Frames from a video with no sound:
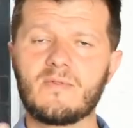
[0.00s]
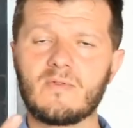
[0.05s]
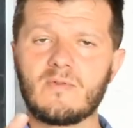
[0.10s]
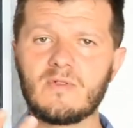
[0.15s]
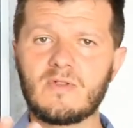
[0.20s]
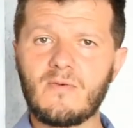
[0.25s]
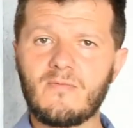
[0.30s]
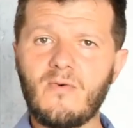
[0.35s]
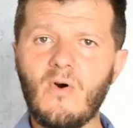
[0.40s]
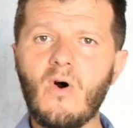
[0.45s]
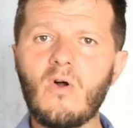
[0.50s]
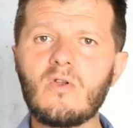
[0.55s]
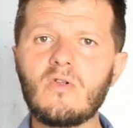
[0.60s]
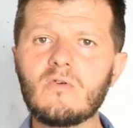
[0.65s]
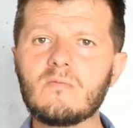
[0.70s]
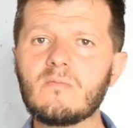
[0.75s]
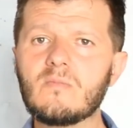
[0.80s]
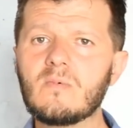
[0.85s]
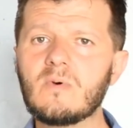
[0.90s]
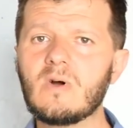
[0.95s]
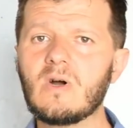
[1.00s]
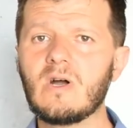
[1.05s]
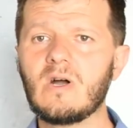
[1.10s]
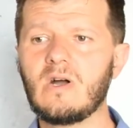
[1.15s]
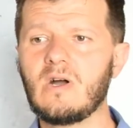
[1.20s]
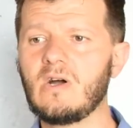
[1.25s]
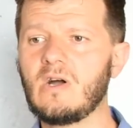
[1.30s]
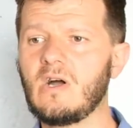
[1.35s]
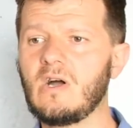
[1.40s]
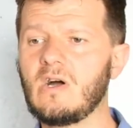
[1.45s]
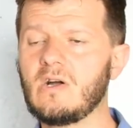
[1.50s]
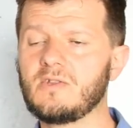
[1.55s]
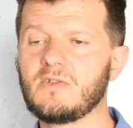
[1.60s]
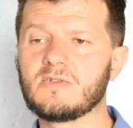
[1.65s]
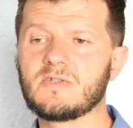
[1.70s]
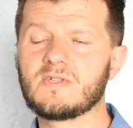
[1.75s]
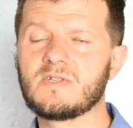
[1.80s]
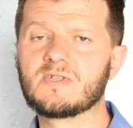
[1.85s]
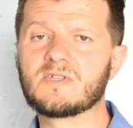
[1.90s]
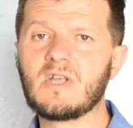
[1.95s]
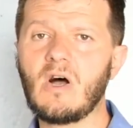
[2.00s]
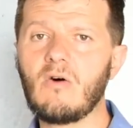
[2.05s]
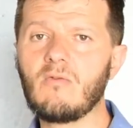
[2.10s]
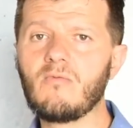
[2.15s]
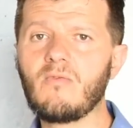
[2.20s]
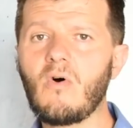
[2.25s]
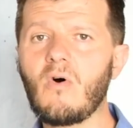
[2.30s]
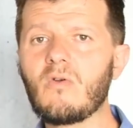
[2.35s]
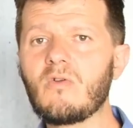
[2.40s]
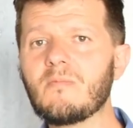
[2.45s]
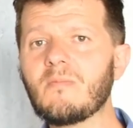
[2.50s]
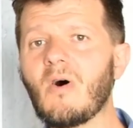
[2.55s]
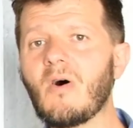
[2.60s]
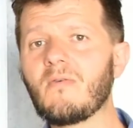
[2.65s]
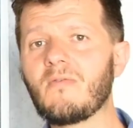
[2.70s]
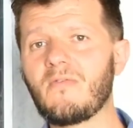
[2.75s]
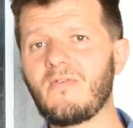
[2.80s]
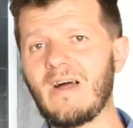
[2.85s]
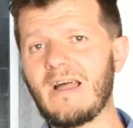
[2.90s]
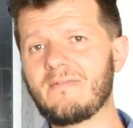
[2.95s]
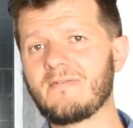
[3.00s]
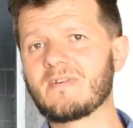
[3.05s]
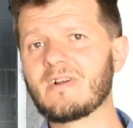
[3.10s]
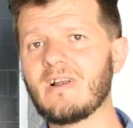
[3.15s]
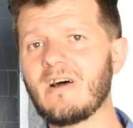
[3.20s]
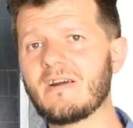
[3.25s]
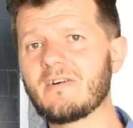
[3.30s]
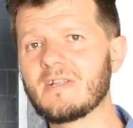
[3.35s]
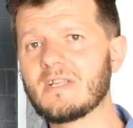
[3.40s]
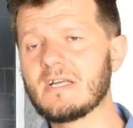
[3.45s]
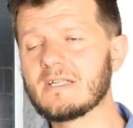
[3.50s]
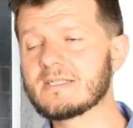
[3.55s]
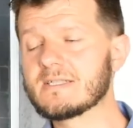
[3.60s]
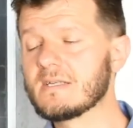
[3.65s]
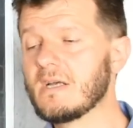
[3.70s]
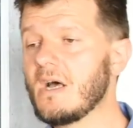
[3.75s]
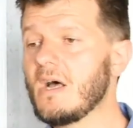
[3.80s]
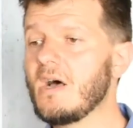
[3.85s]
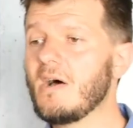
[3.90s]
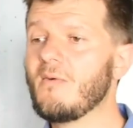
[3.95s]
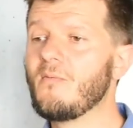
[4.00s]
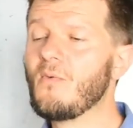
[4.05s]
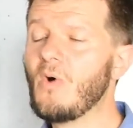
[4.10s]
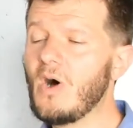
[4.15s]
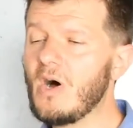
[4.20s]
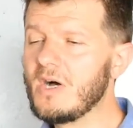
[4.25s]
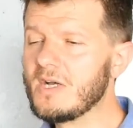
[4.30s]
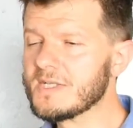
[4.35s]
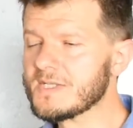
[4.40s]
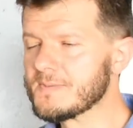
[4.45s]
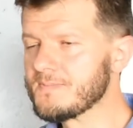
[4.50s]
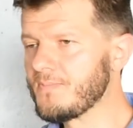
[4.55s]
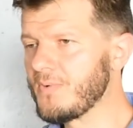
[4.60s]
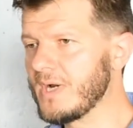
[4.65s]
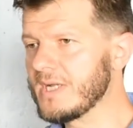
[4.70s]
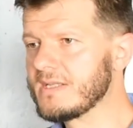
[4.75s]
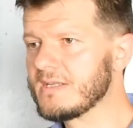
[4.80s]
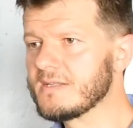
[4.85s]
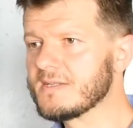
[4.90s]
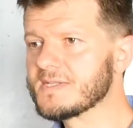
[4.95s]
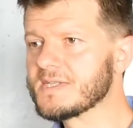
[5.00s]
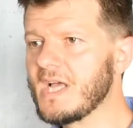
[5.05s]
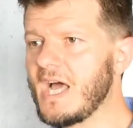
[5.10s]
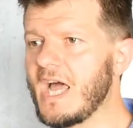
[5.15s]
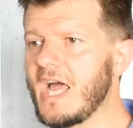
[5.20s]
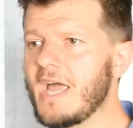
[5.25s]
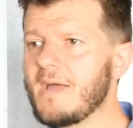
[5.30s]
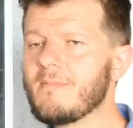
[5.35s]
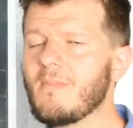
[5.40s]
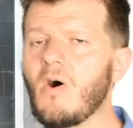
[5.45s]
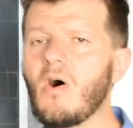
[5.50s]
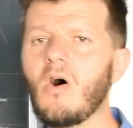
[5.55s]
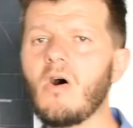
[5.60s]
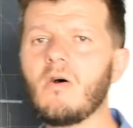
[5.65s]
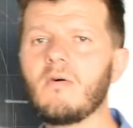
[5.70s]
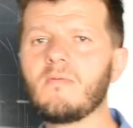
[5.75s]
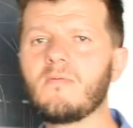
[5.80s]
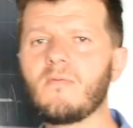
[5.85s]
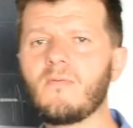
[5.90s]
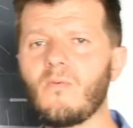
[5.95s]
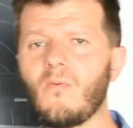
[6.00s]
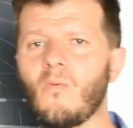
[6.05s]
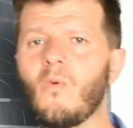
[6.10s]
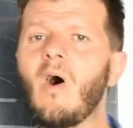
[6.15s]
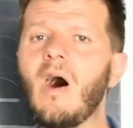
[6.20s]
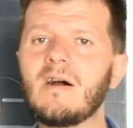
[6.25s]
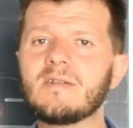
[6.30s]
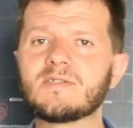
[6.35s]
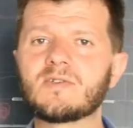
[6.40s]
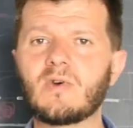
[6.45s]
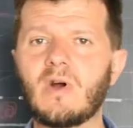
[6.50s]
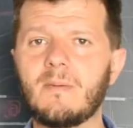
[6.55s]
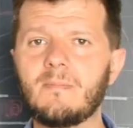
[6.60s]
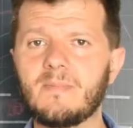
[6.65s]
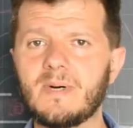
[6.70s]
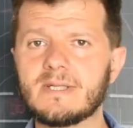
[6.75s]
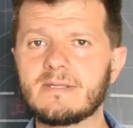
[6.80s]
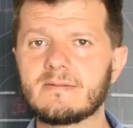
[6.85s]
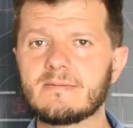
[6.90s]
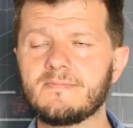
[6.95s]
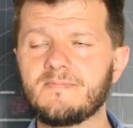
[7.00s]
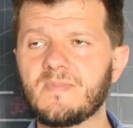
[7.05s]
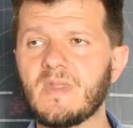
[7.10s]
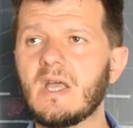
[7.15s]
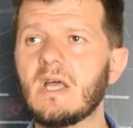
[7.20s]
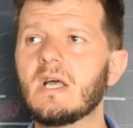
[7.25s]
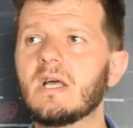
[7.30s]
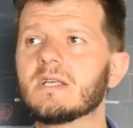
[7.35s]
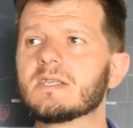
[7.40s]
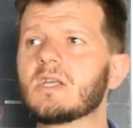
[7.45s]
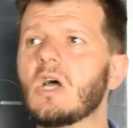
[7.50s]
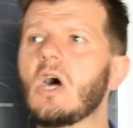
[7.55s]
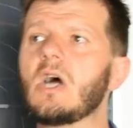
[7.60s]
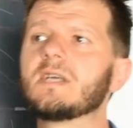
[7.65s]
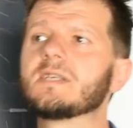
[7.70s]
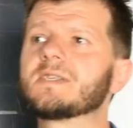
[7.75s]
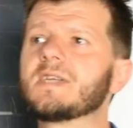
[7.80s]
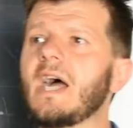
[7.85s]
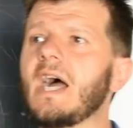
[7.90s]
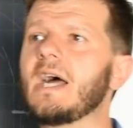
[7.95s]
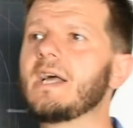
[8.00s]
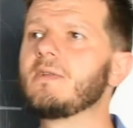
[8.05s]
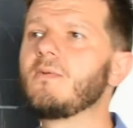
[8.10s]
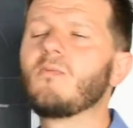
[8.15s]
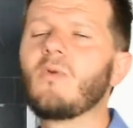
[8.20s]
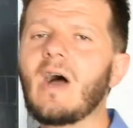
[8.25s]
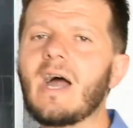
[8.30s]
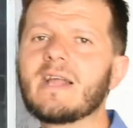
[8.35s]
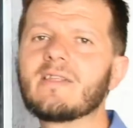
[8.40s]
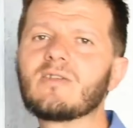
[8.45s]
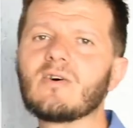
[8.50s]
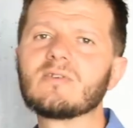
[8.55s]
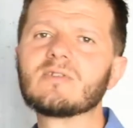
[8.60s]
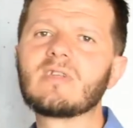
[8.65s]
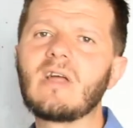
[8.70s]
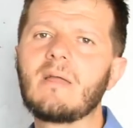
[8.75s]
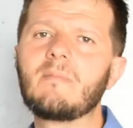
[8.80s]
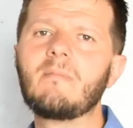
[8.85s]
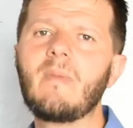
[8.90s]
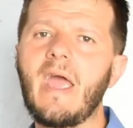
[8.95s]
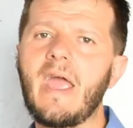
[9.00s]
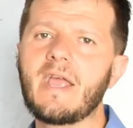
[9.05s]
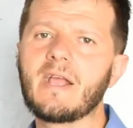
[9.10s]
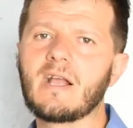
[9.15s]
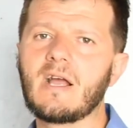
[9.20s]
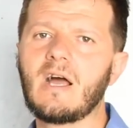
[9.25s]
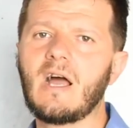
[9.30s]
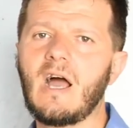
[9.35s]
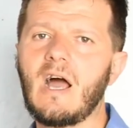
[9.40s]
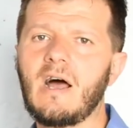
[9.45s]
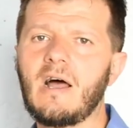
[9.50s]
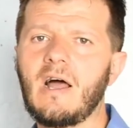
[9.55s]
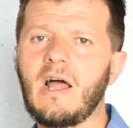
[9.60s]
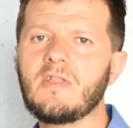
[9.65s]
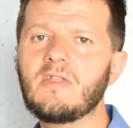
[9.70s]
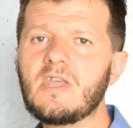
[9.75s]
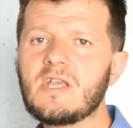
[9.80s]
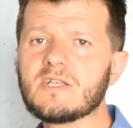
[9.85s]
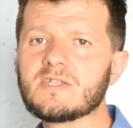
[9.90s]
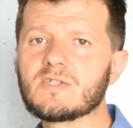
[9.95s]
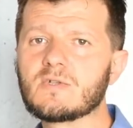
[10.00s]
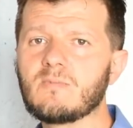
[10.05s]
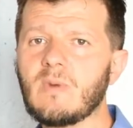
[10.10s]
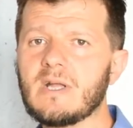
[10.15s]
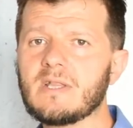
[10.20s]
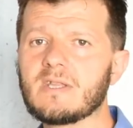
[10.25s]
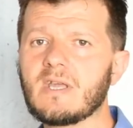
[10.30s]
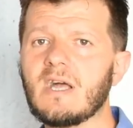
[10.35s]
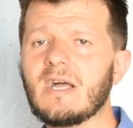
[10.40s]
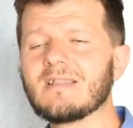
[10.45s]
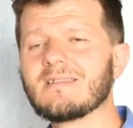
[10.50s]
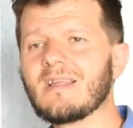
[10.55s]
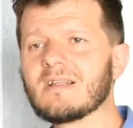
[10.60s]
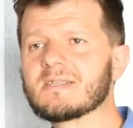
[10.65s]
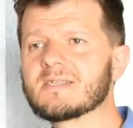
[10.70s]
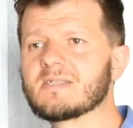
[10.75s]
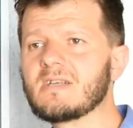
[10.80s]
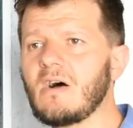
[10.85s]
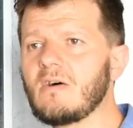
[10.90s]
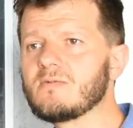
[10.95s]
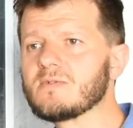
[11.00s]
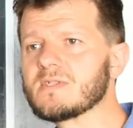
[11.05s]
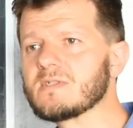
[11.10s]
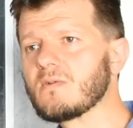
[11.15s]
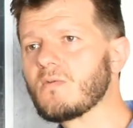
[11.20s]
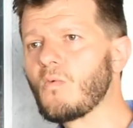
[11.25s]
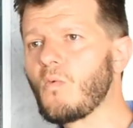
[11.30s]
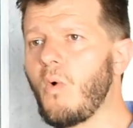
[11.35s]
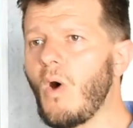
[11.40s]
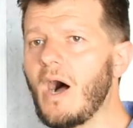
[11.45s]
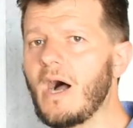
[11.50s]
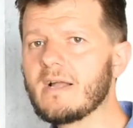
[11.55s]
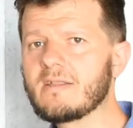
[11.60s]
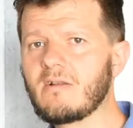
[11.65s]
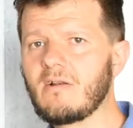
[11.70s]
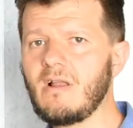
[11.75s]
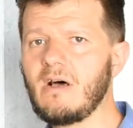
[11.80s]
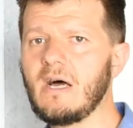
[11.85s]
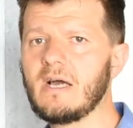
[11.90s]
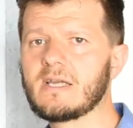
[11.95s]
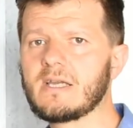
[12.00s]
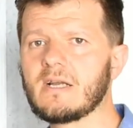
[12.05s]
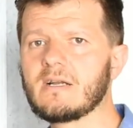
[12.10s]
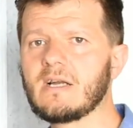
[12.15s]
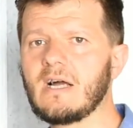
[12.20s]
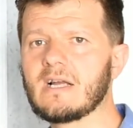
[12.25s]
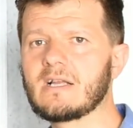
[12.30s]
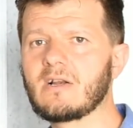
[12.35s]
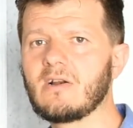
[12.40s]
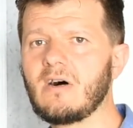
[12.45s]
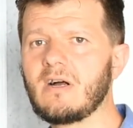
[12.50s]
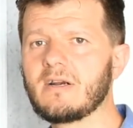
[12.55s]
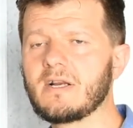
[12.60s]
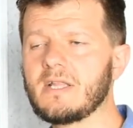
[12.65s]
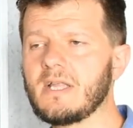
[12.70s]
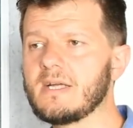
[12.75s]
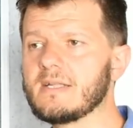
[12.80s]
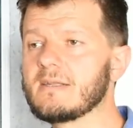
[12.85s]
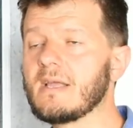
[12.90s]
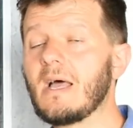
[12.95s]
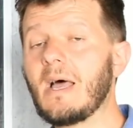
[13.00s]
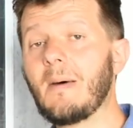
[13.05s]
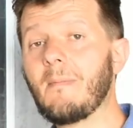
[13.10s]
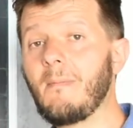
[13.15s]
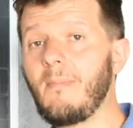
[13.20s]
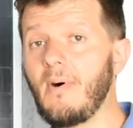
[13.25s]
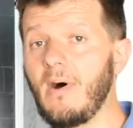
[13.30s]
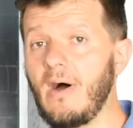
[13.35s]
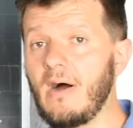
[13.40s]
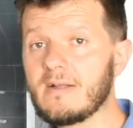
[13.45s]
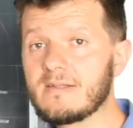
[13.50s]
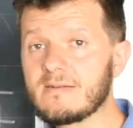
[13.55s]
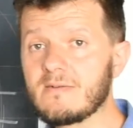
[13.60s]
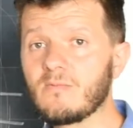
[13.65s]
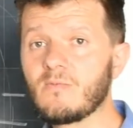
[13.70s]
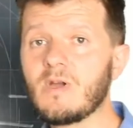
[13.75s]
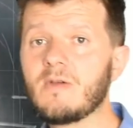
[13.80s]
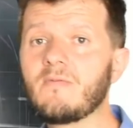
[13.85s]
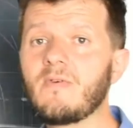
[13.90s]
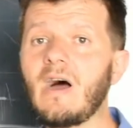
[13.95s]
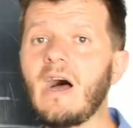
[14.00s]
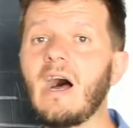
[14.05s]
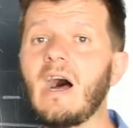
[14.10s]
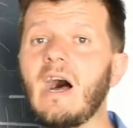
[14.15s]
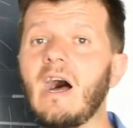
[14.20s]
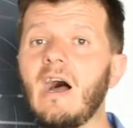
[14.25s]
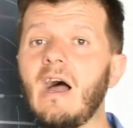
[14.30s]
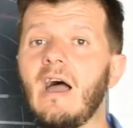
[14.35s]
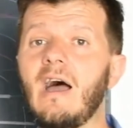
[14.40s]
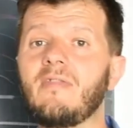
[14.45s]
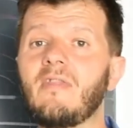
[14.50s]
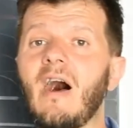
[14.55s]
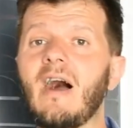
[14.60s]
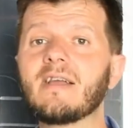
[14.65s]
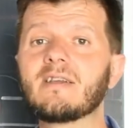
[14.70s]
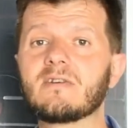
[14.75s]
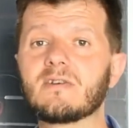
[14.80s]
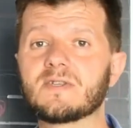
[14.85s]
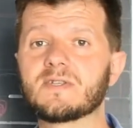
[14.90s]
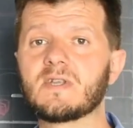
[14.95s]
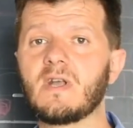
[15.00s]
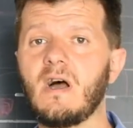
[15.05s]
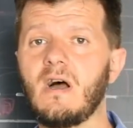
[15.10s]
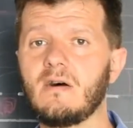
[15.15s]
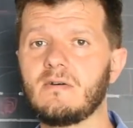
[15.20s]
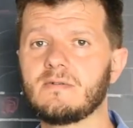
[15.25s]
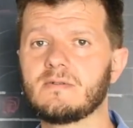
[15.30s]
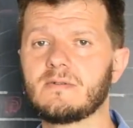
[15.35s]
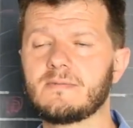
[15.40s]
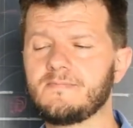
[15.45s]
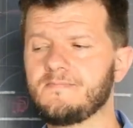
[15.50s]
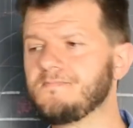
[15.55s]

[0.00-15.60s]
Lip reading: the volume, the sound volume of 5 clarinets was pretty the same of 1 trumpet. So he said, why don't I make an instrument that sounds quite like a clarinet, but with an higher sound,